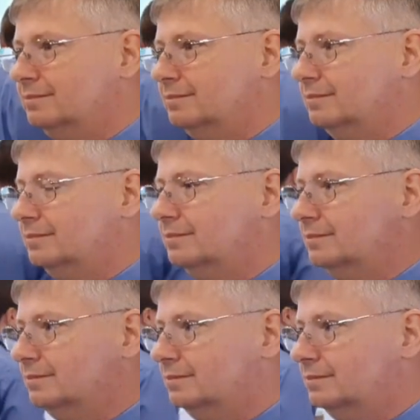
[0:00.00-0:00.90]

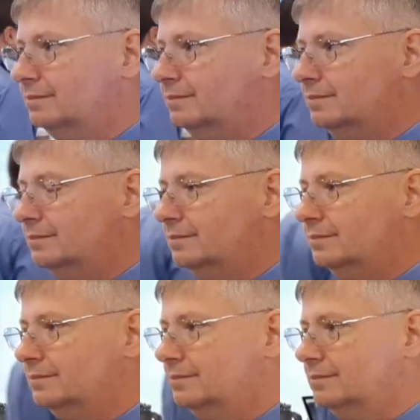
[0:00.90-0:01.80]

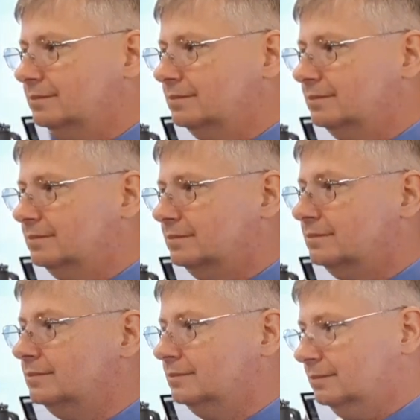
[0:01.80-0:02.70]

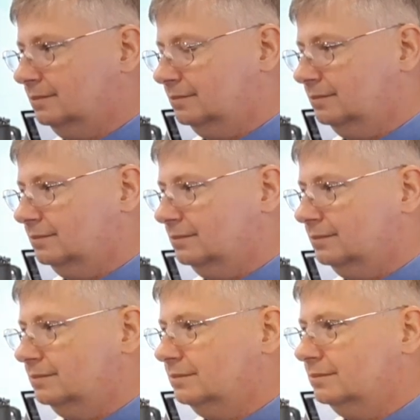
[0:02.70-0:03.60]

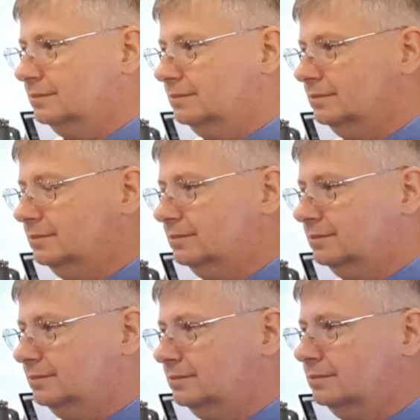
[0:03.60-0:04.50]

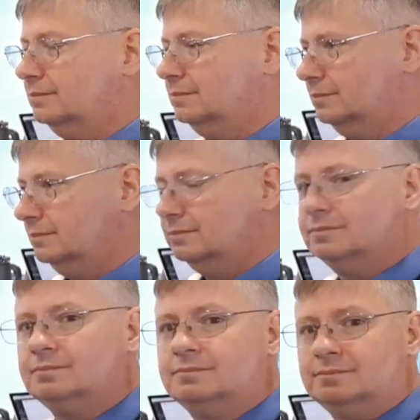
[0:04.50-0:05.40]

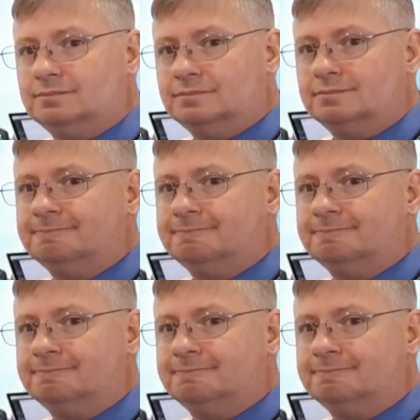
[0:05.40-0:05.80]
[no speech]